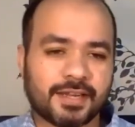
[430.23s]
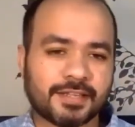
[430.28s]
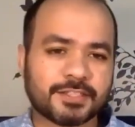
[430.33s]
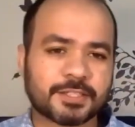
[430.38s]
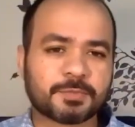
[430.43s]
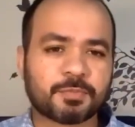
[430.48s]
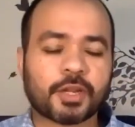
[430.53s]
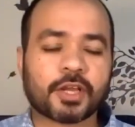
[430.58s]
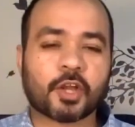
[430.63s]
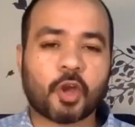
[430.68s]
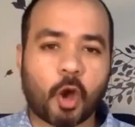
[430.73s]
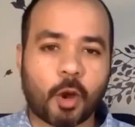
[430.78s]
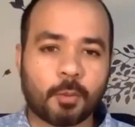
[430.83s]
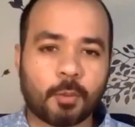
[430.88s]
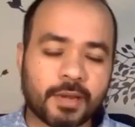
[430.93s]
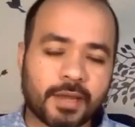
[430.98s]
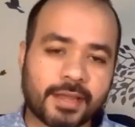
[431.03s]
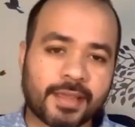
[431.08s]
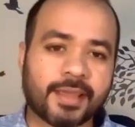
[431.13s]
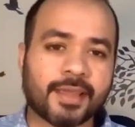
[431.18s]
Just put a
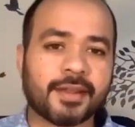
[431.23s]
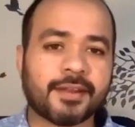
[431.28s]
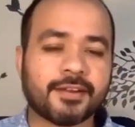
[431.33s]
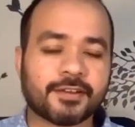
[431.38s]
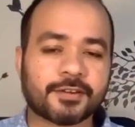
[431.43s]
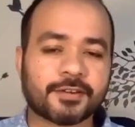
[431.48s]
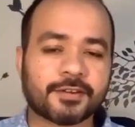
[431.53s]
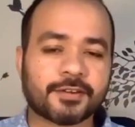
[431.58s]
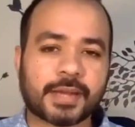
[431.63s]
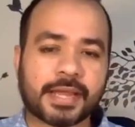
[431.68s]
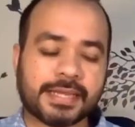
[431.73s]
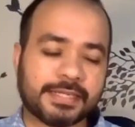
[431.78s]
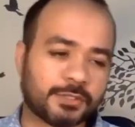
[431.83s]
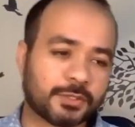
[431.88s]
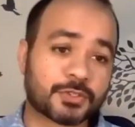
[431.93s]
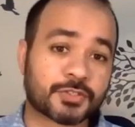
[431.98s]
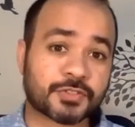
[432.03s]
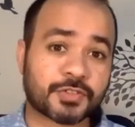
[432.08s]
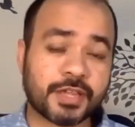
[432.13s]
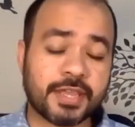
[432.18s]
comma and write
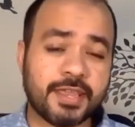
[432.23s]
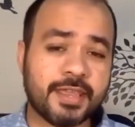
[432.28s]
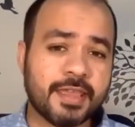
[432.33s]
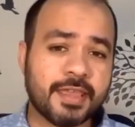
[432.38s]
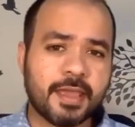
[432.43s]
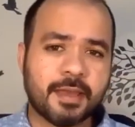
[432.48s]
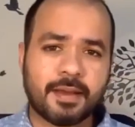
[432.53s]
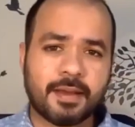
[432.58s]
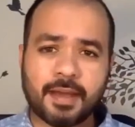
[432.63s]
those 3.